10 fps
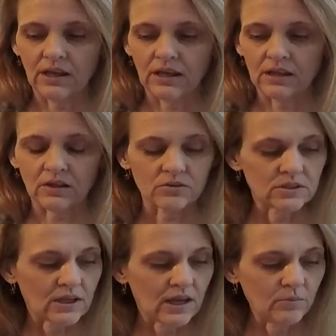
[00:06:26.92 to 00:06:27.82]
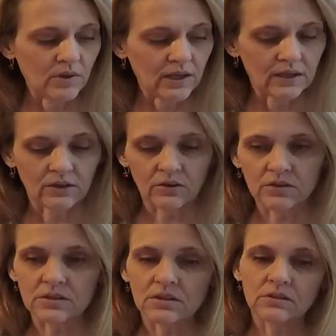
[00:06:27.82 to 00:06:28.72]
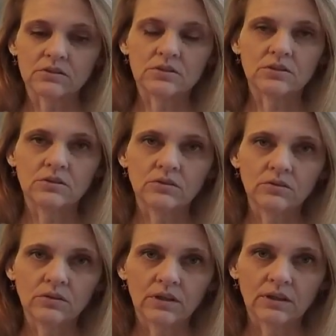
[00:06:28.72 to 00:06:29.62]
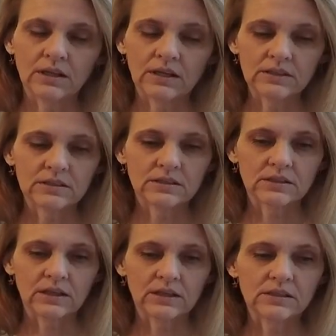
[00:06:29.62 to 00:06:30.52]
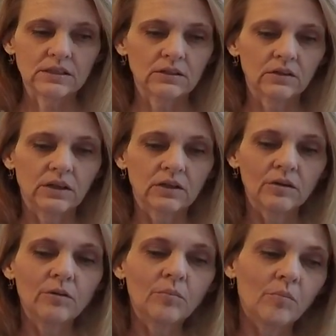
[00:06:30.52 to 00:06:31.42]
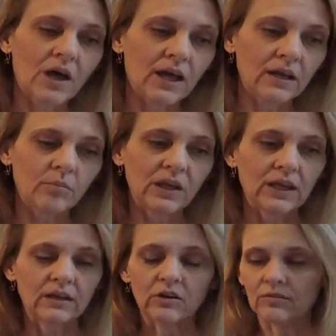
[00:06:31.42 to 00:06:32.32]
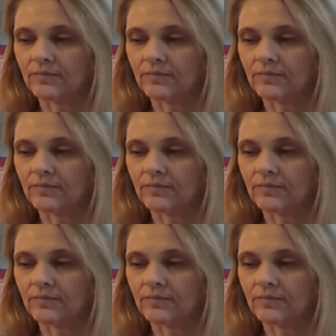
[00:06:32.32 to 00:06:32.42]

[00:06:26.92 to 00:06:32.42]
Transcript: those side panels to this interior body panel.